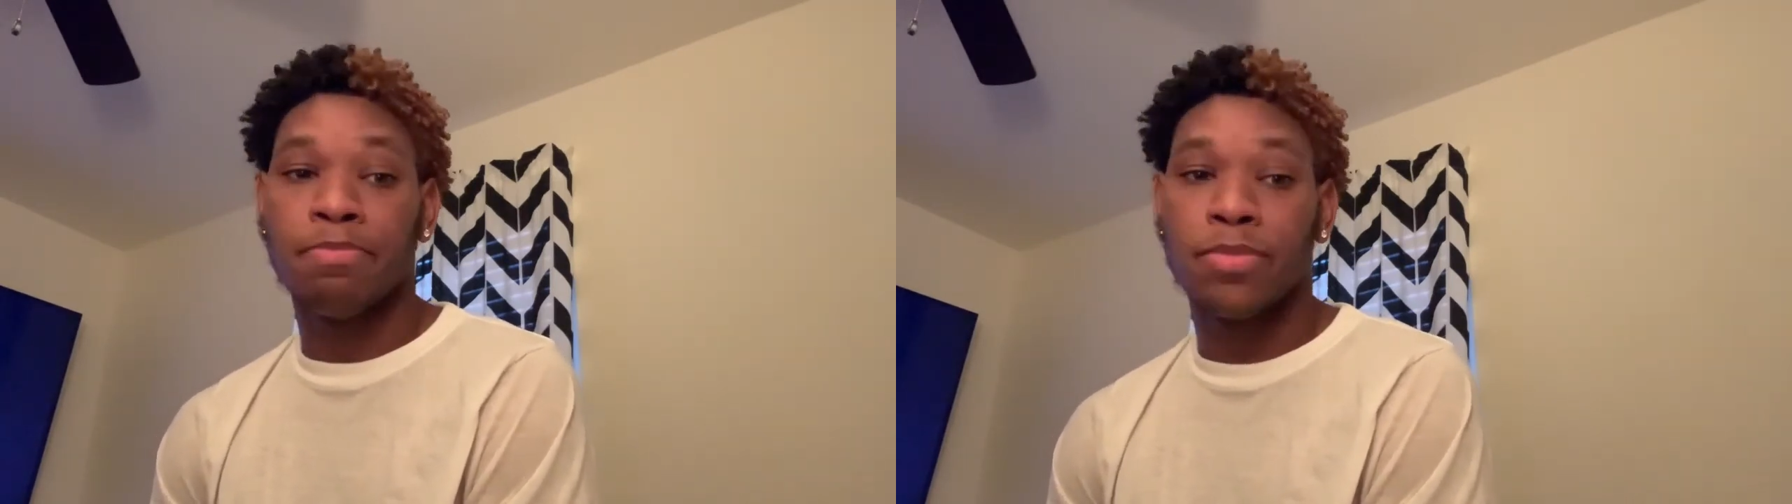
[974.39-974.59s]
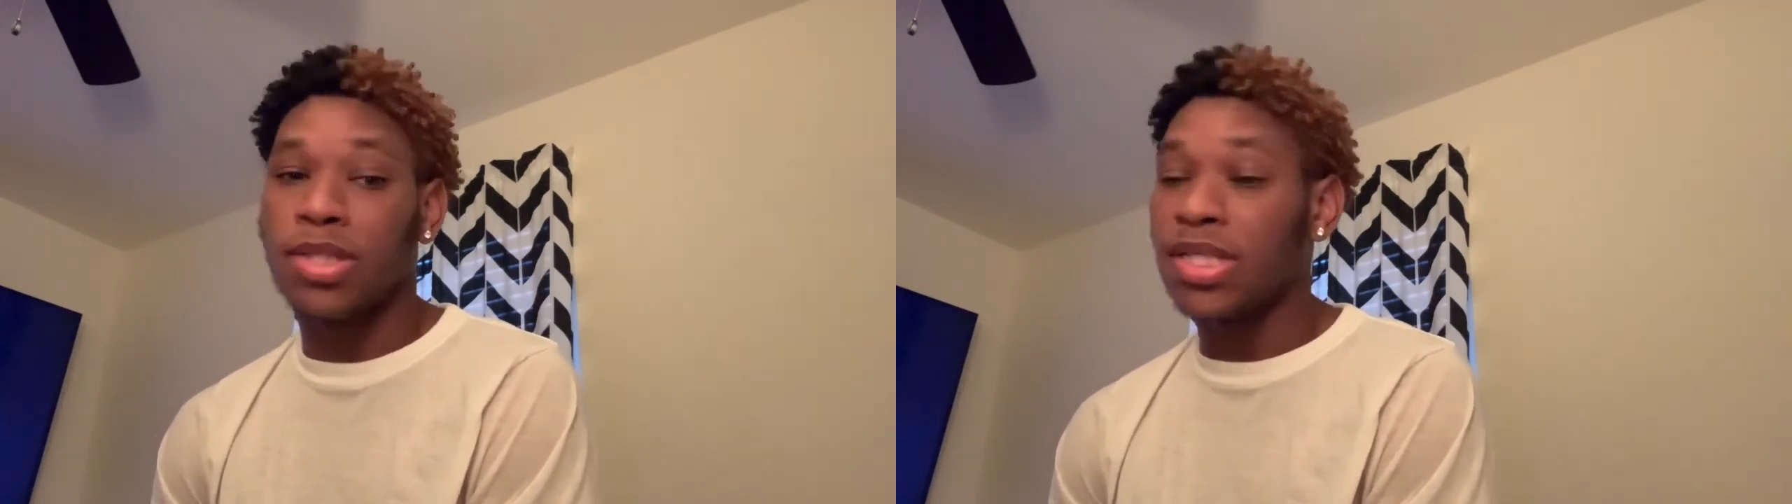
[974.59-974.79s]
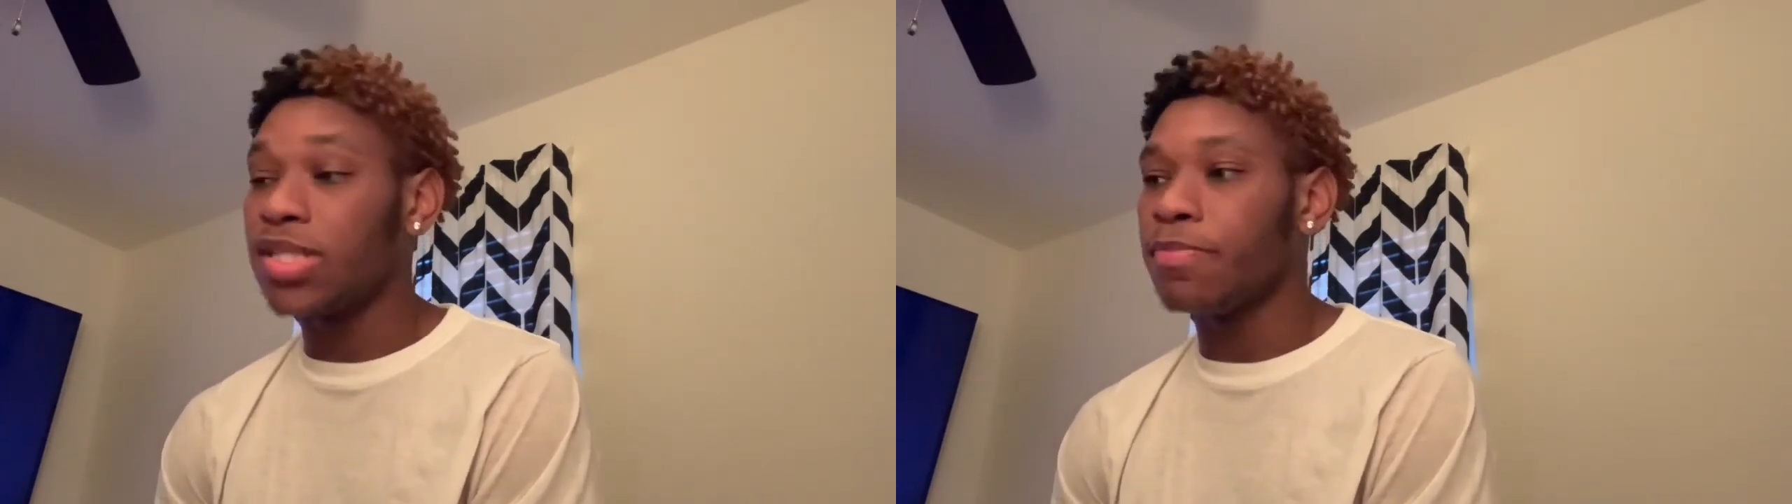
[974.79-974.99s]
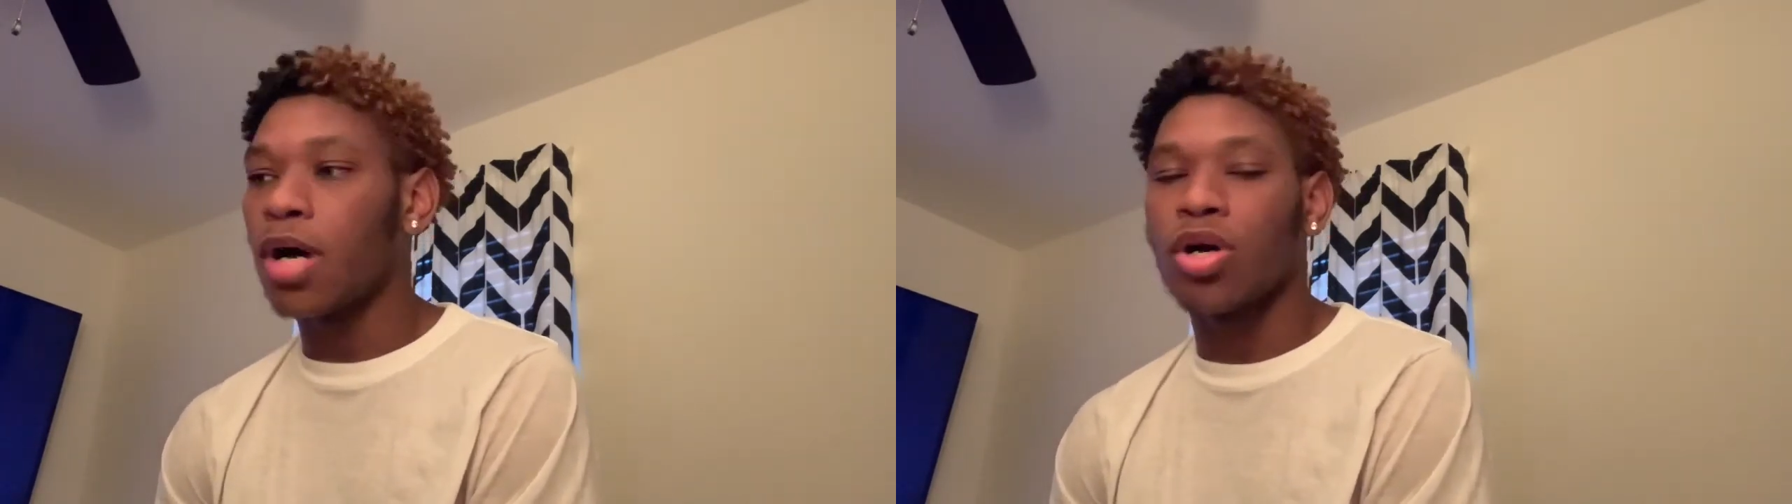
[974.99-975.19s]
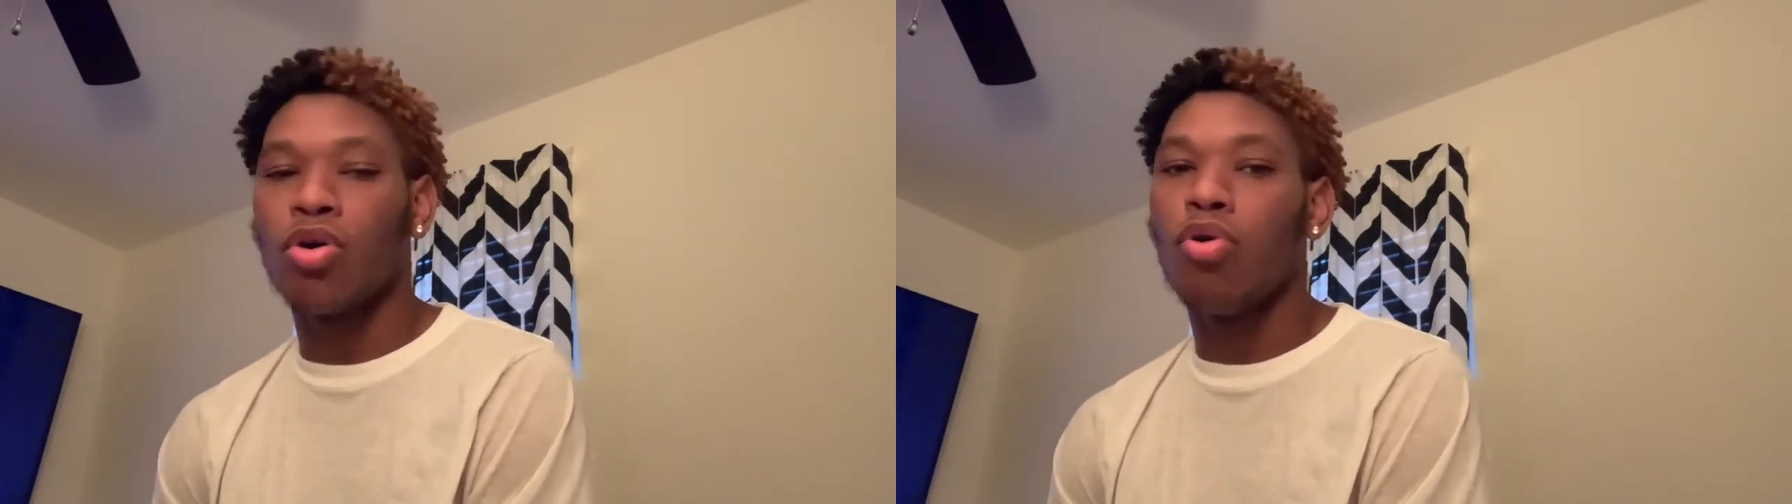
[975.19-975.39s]
this is my
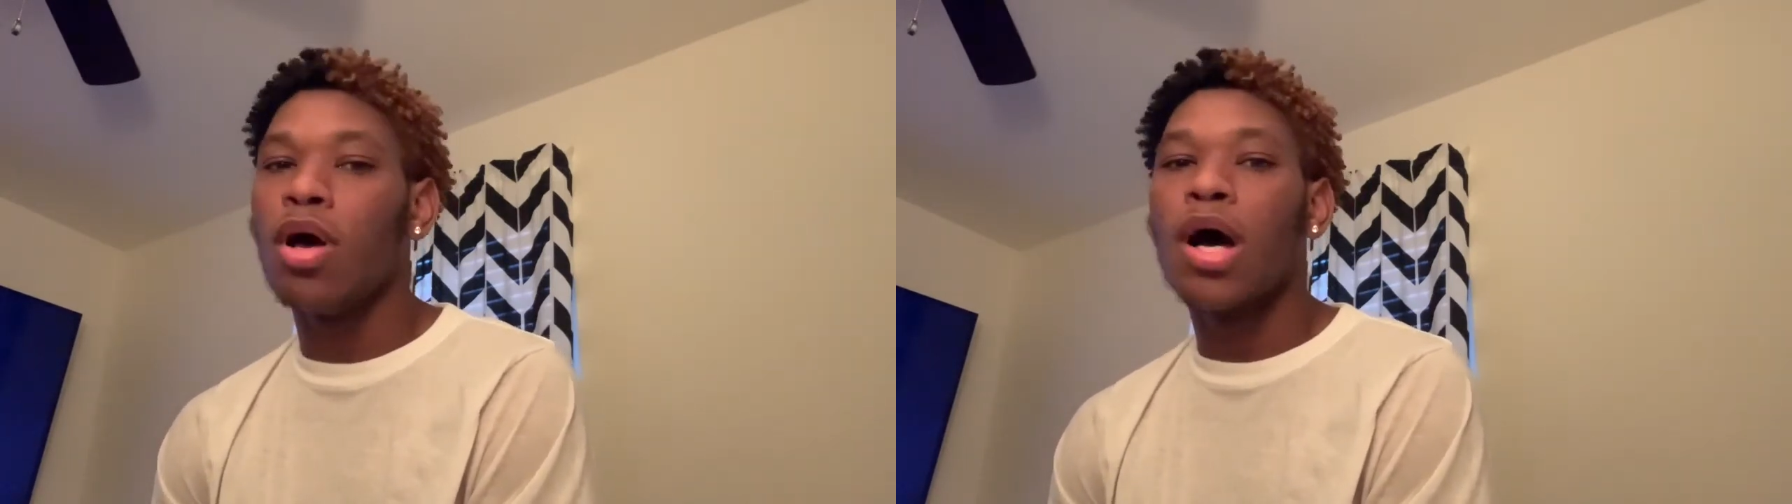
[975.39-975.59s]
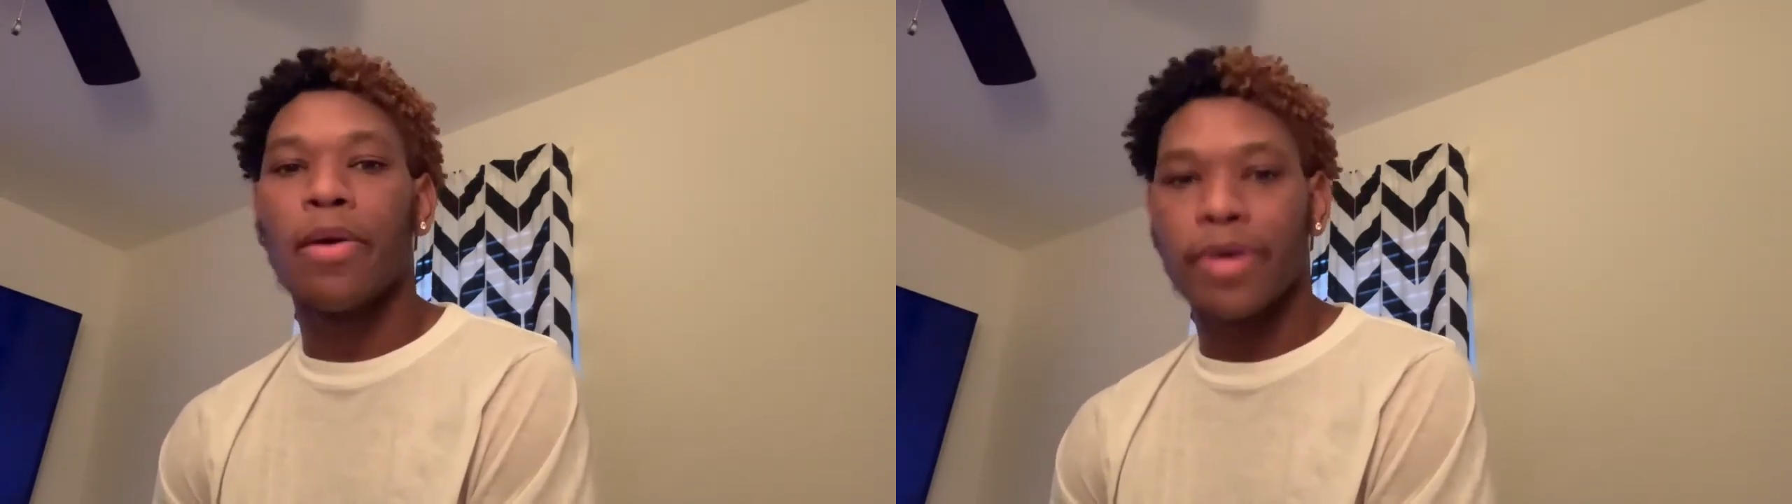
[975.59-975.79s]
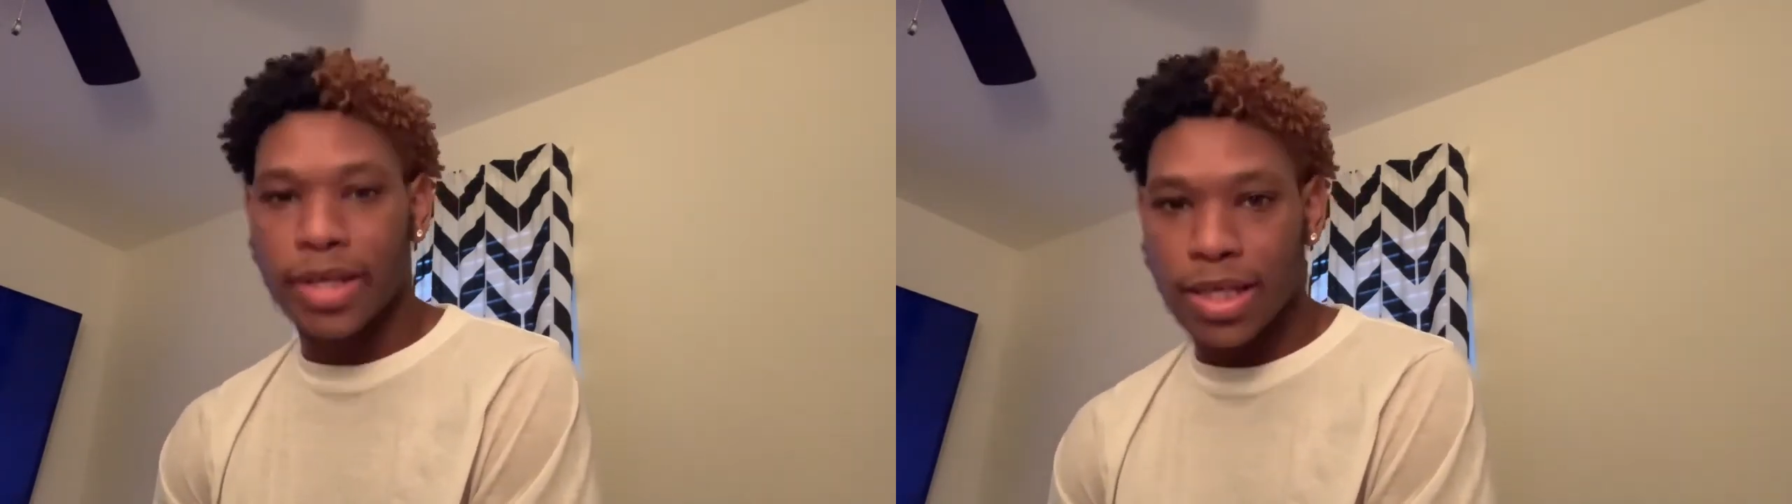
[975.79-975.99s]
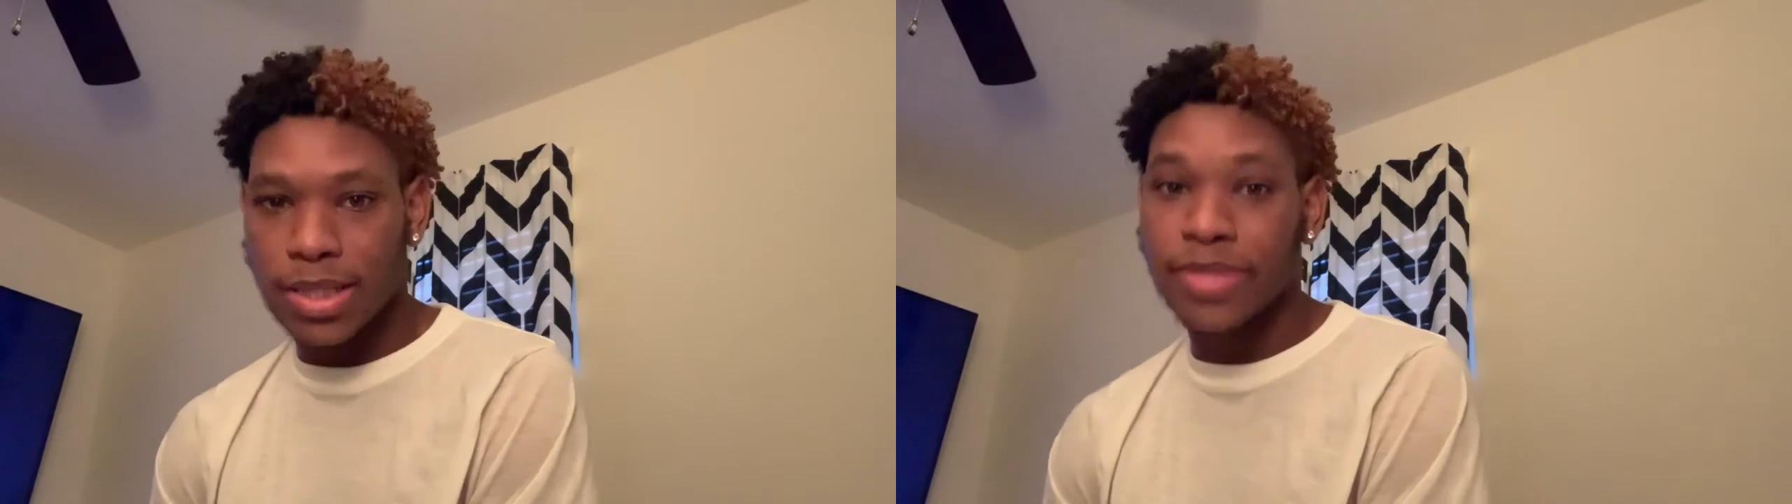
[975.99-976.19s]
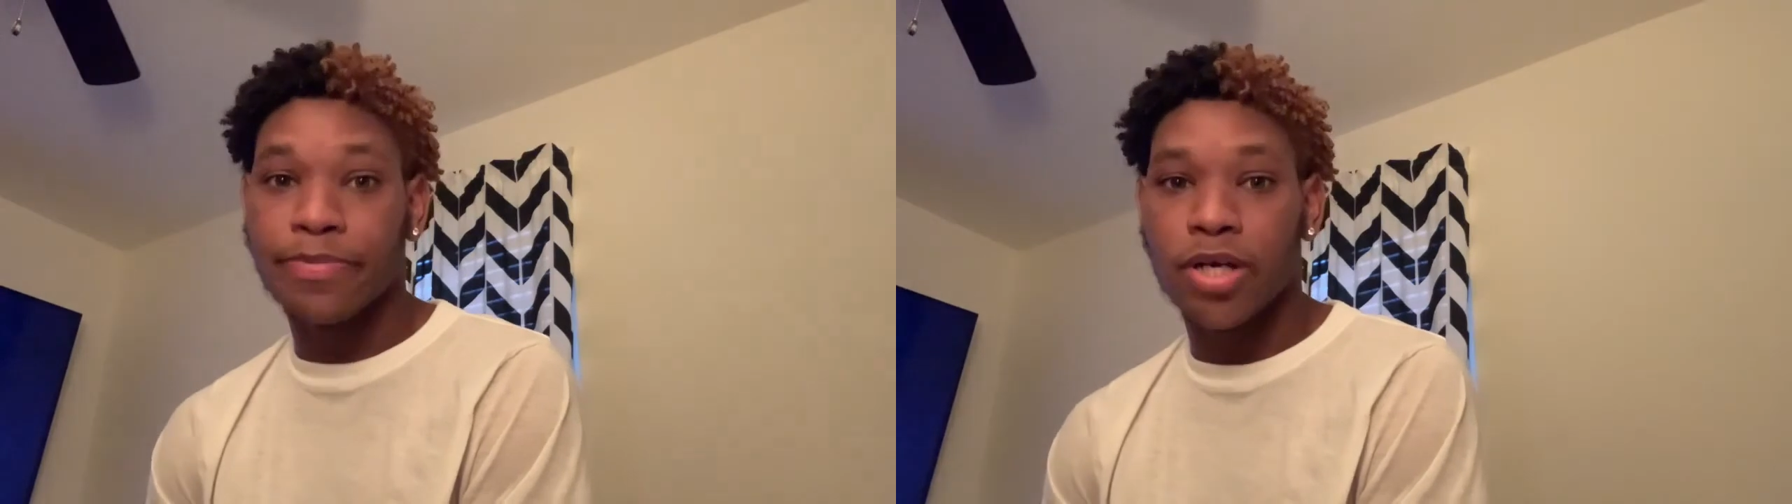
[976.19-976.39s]
goal. I'm gonna get this
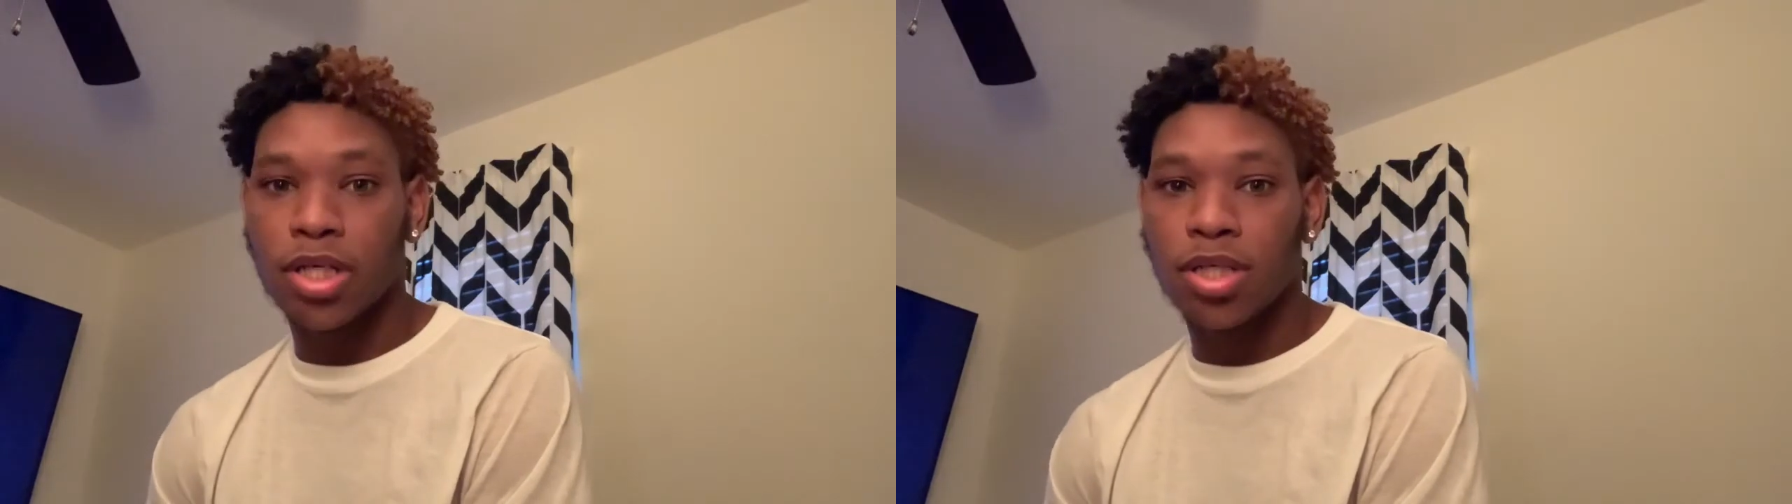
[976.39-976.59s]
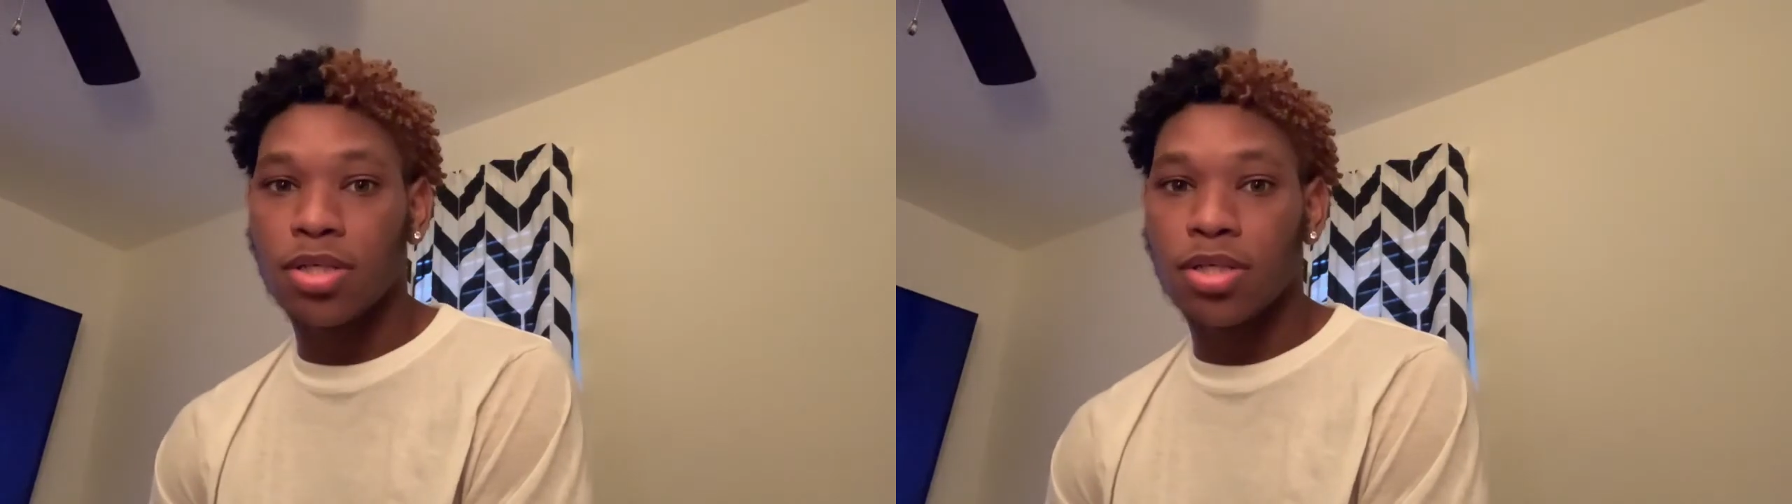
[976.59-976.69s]
money,